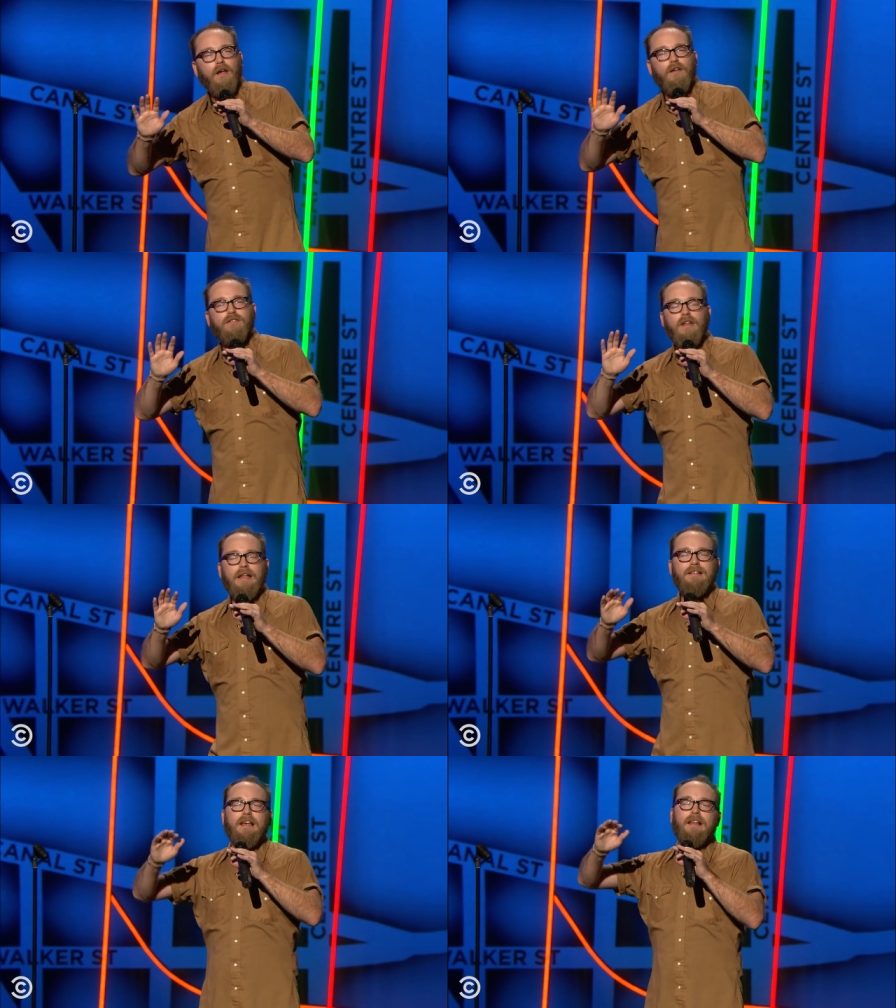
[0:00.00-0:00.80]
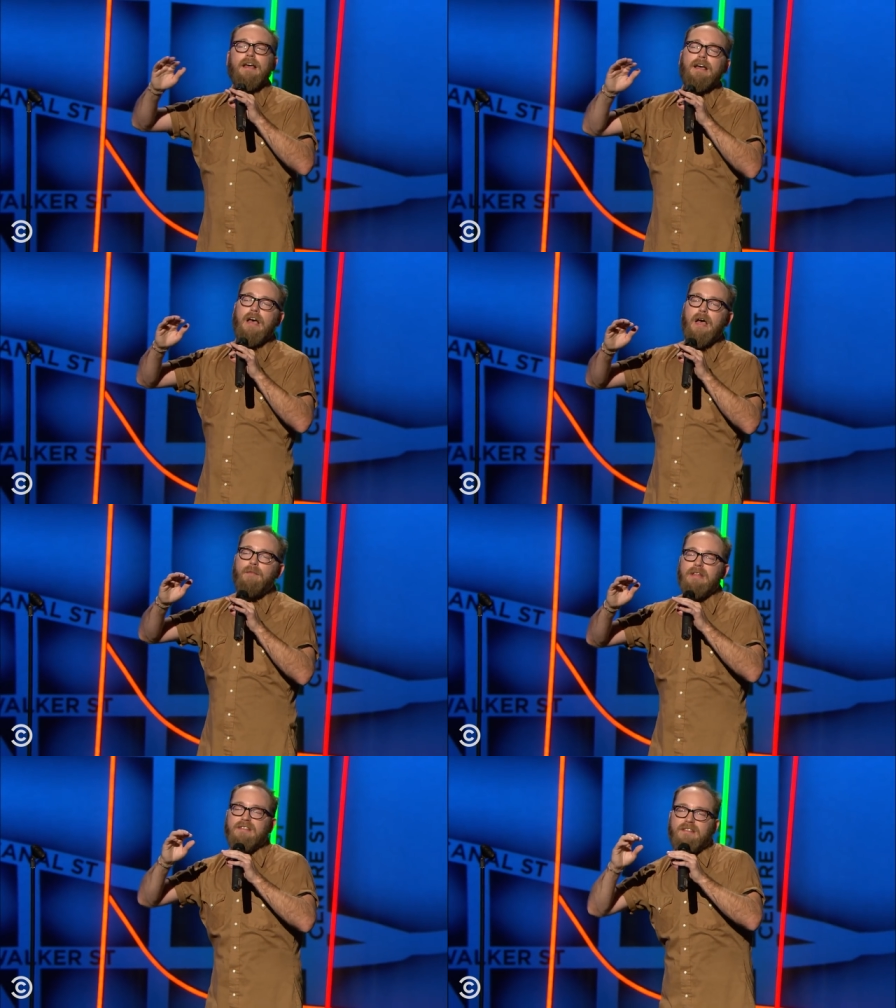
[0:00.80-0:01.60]
so that's like, like
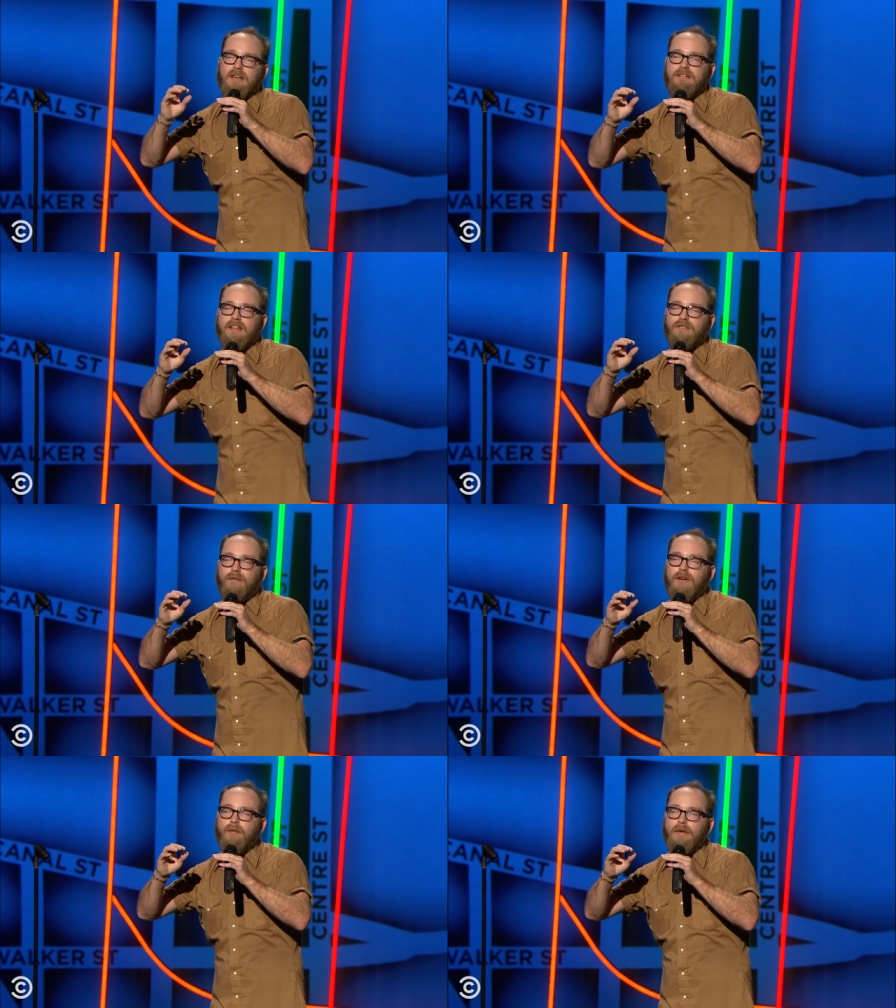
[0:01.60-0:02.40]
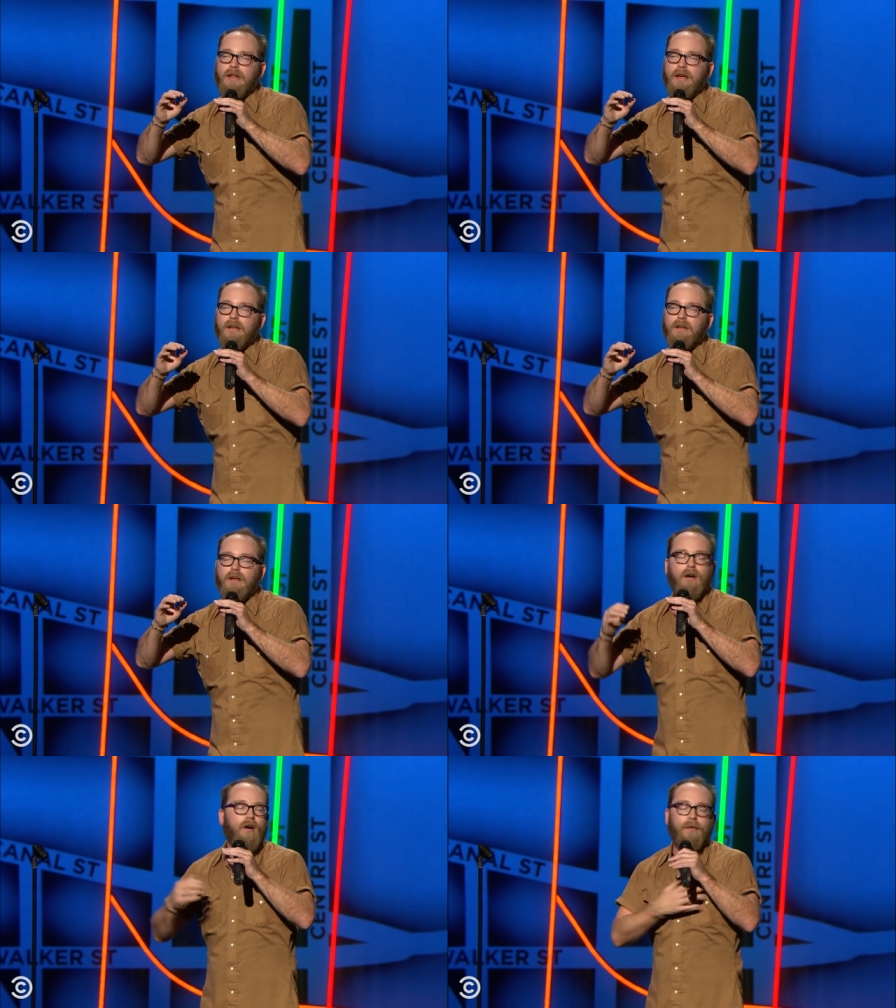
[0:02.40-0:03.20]
comment 63 will be like,
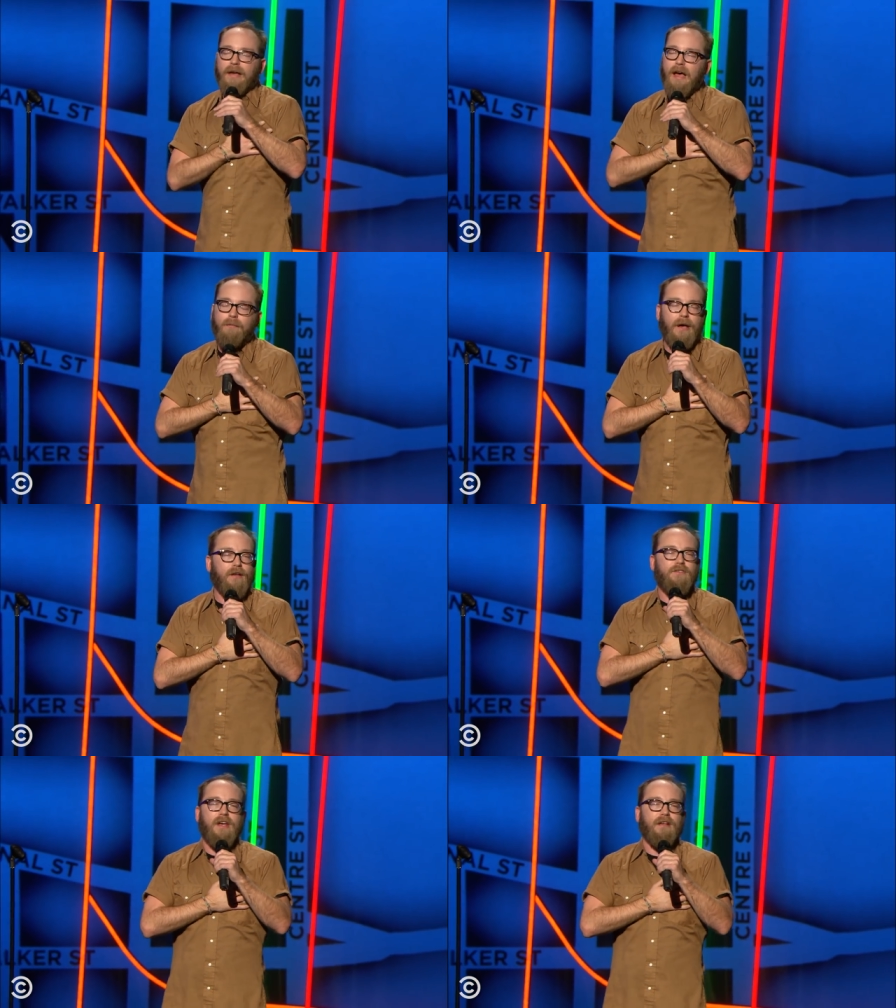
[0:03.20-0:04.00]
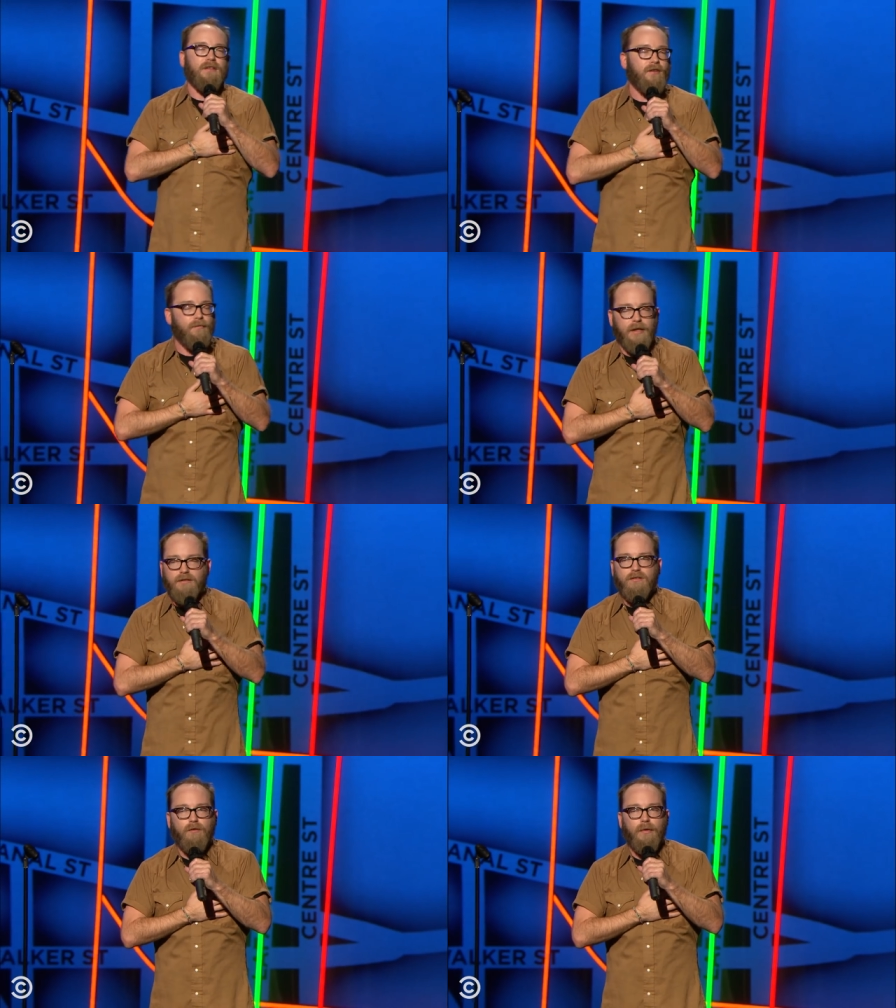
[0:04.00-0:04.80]
oh my God, Michael Jackson, you meant
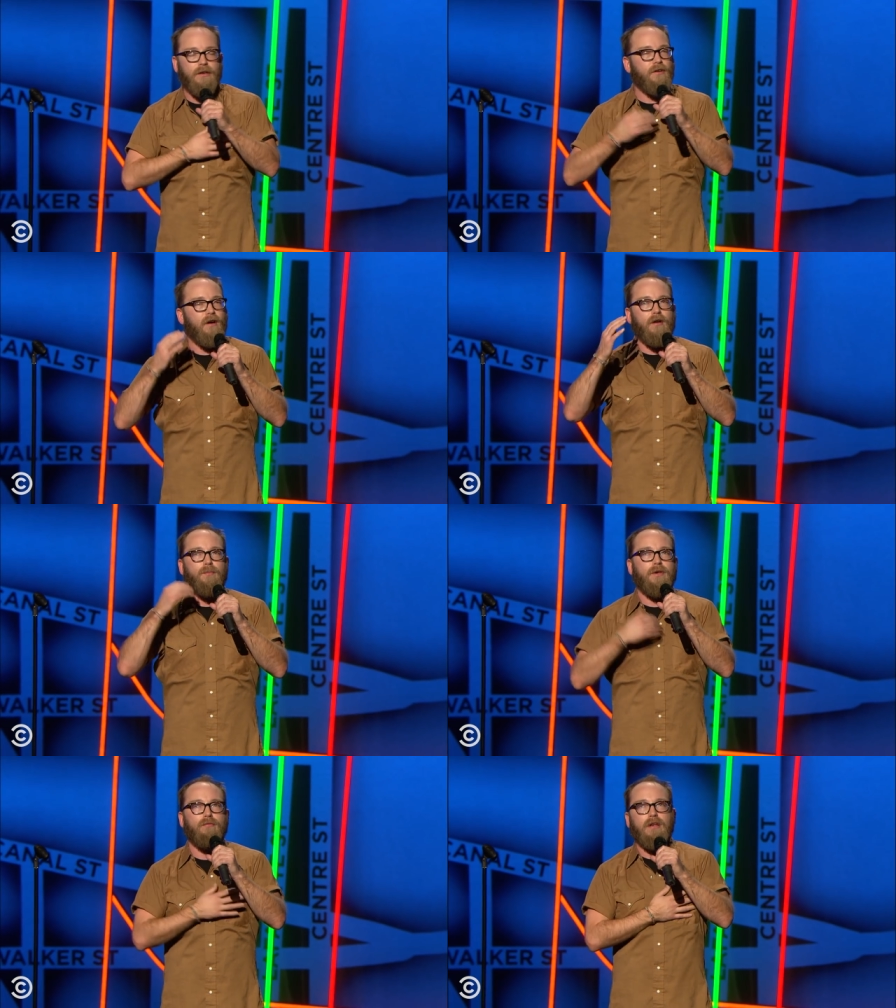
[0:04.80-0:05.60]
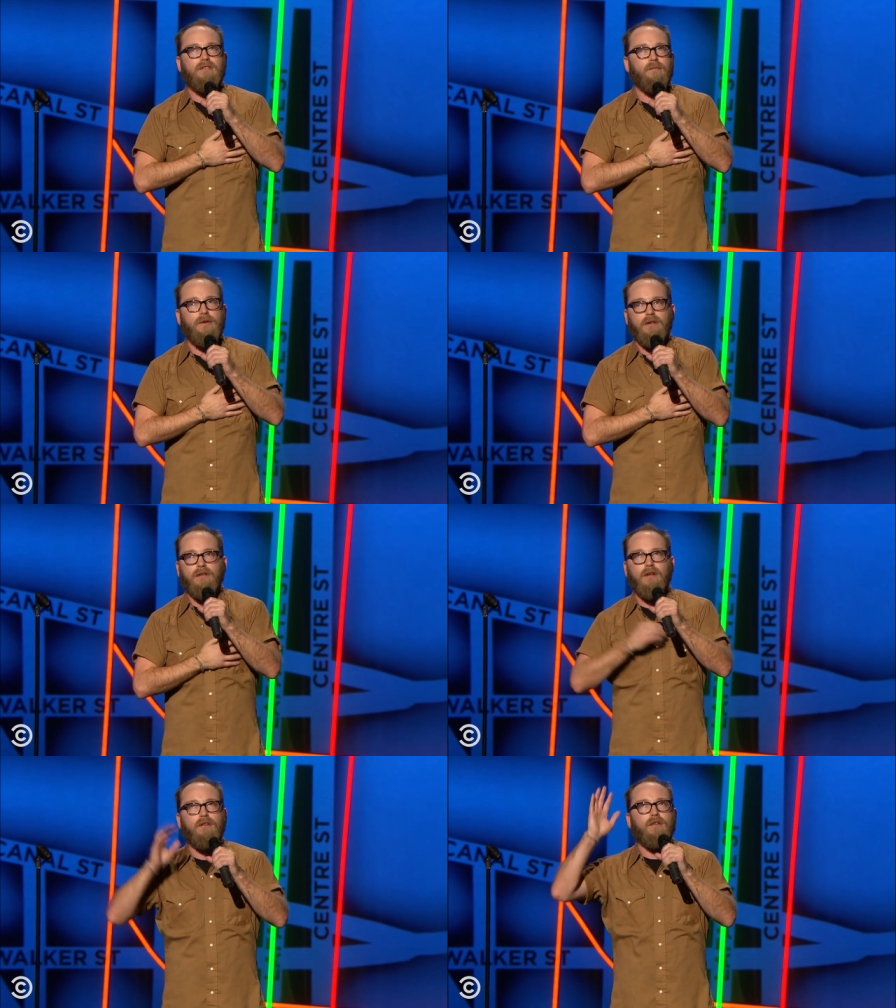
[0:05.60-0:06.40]
so much. R.I.P., rest in peace.
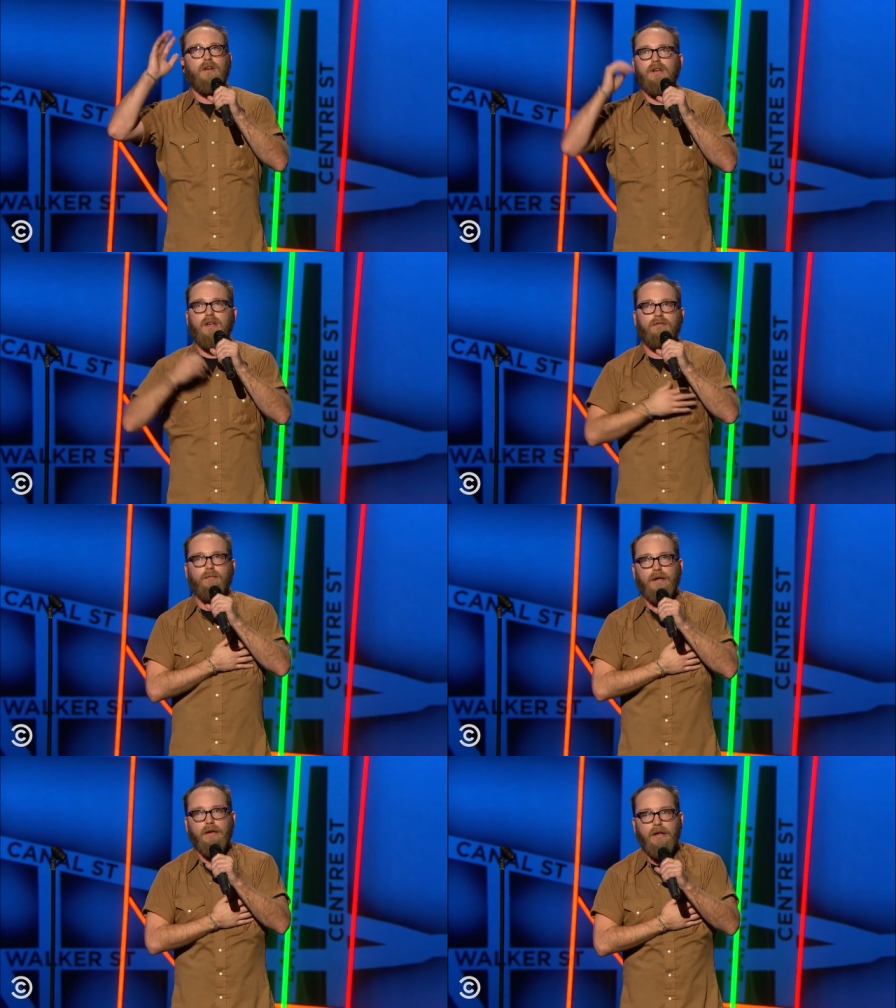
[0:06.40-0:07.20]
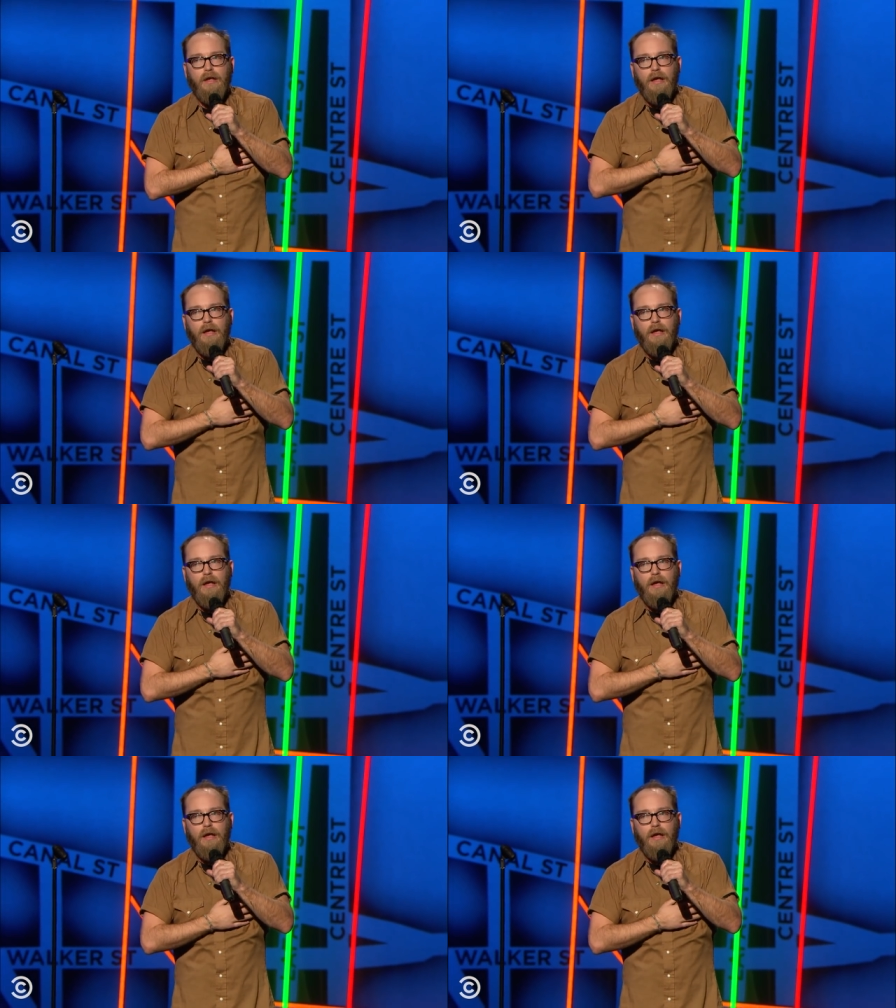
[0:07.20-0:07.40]
Uh, good luck in heaven, man.